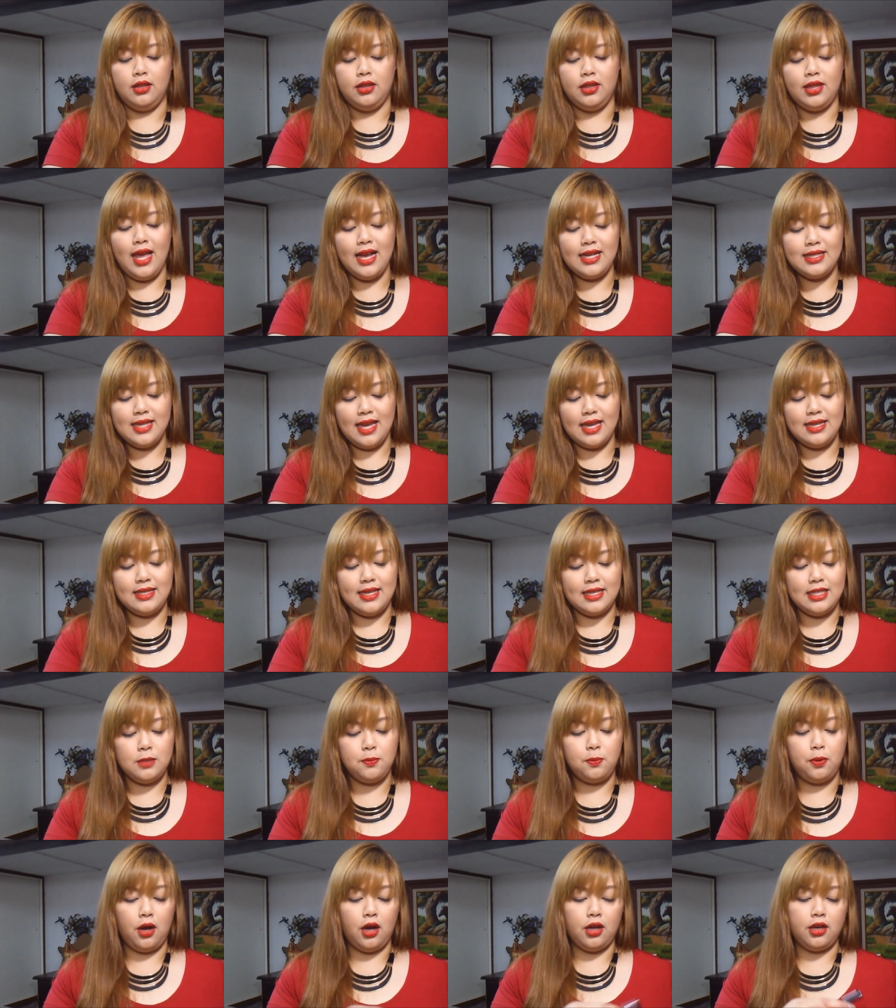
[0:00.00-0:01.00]
Next
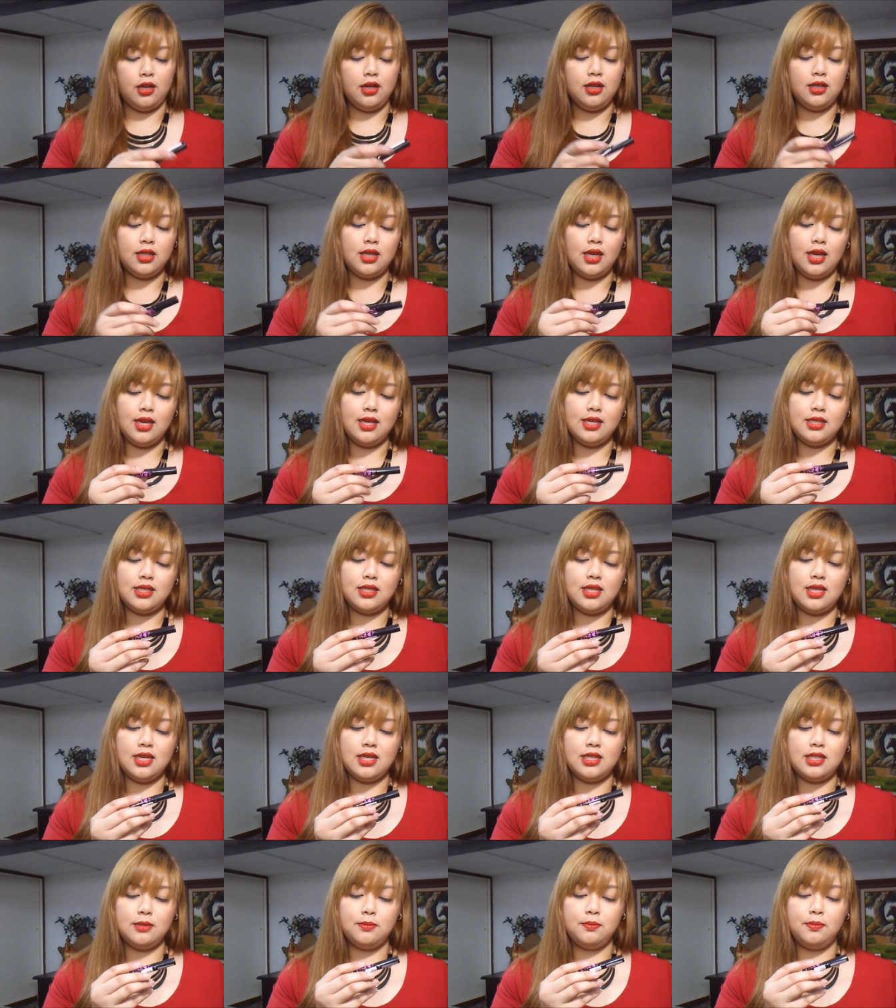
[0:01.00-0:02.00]
Essence product is
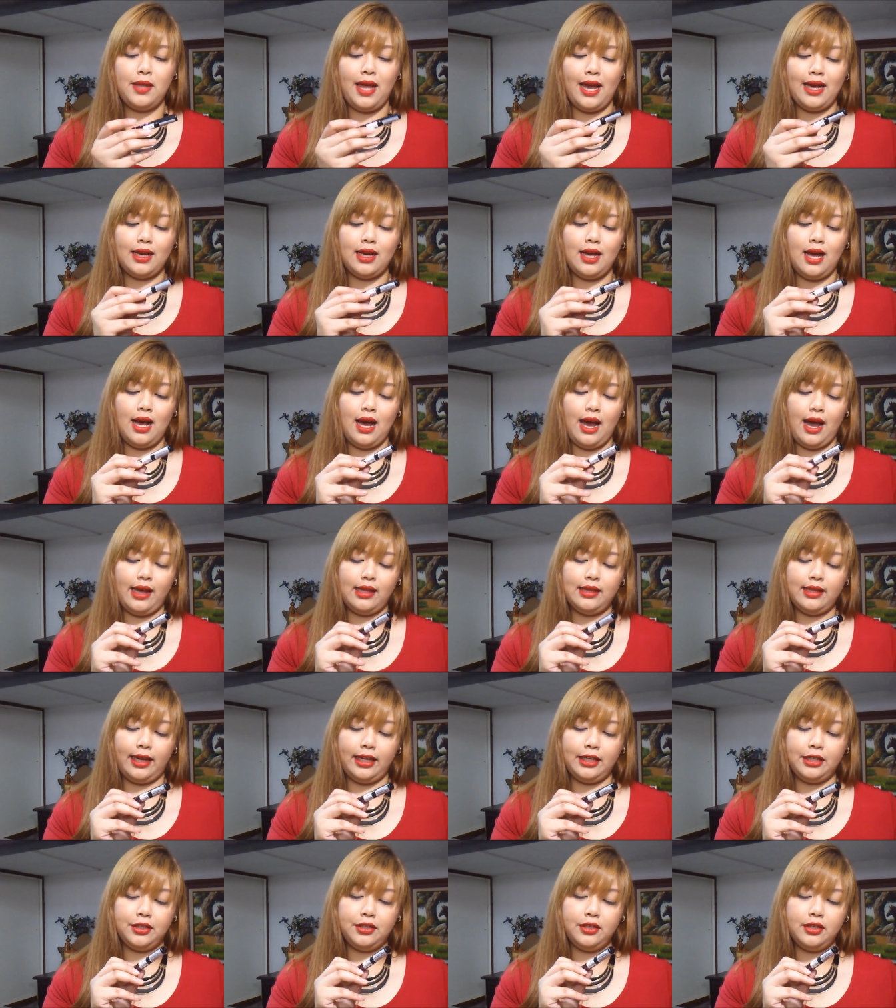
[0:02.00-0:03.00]
this black
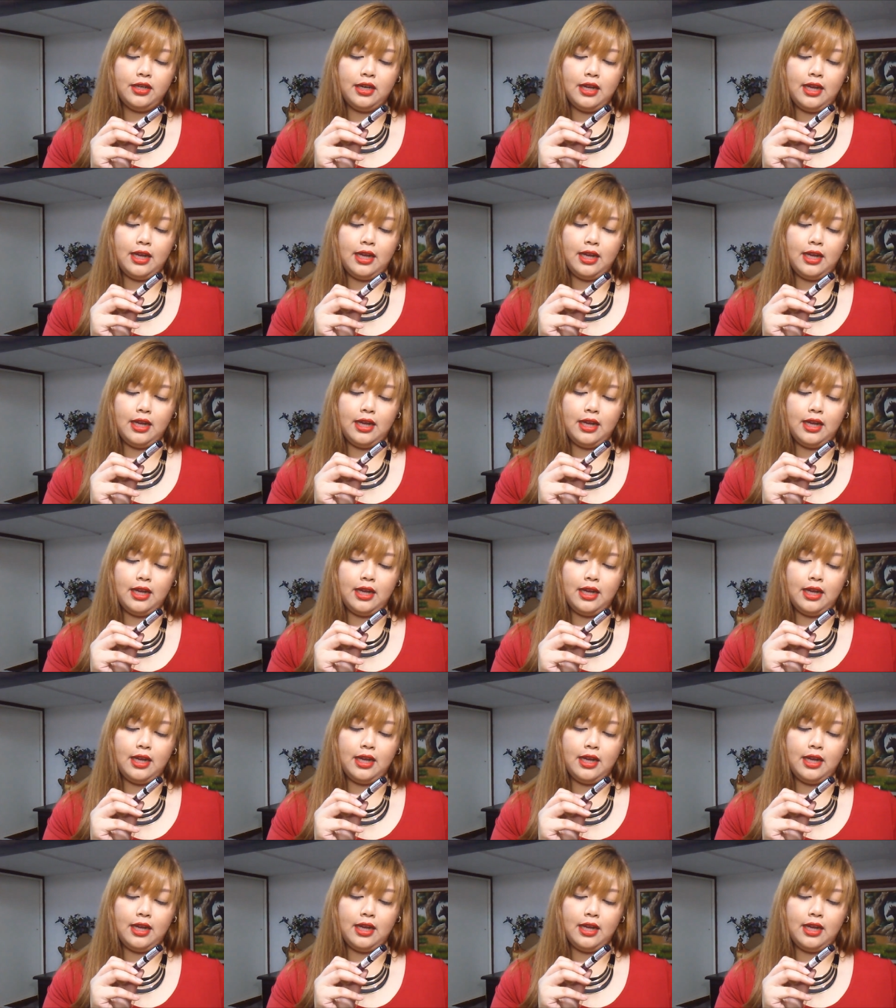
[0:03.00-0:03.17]
eyeliner